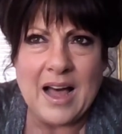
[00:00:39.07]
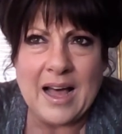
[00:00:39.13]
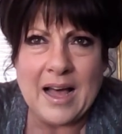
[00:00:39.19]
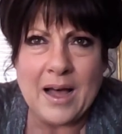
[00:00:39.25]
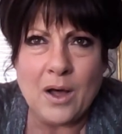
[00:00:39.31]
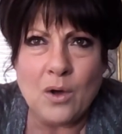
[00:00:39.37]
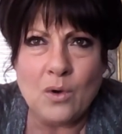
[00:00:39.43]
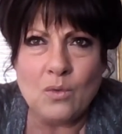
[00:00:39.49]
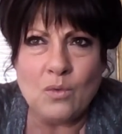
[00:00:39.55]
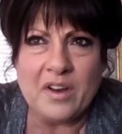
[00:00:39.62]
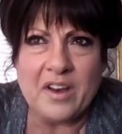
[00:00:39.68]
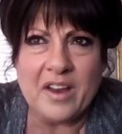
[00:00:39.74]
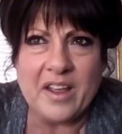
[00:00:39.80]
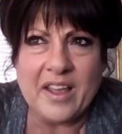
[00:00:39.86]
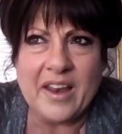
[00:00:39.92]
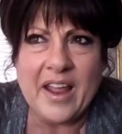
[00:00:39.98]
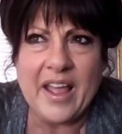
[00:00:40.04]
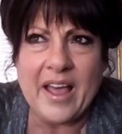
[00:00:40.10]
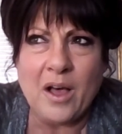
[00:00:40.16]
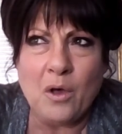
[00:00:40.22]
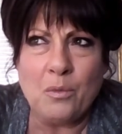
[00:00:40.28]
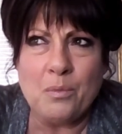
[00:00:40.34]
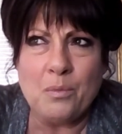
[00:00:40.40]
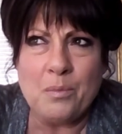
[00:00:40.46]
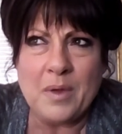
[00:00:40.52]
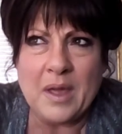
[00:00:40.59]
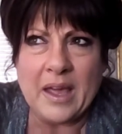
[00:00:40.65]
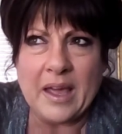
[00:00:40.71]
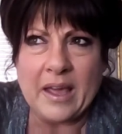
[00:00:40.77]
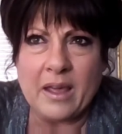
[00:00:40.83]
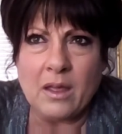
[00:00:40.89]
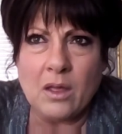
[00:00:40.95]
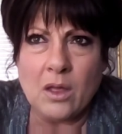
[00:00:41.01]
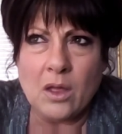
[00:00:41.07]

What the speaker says: How would it help me?